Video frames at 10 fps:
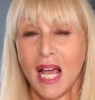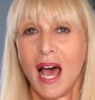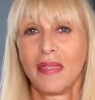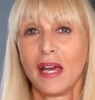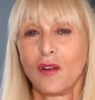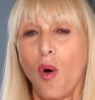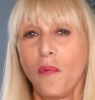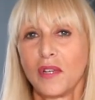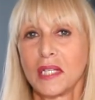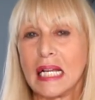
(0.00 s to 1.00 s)
And then
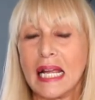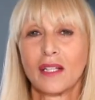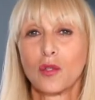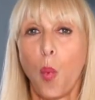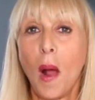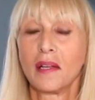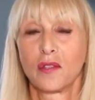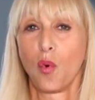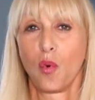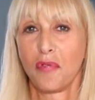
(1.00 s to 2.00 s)
obviously, as well
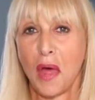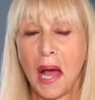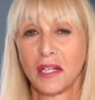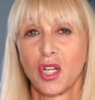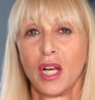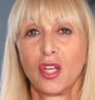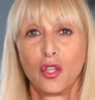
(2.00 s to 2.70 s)
as all of that,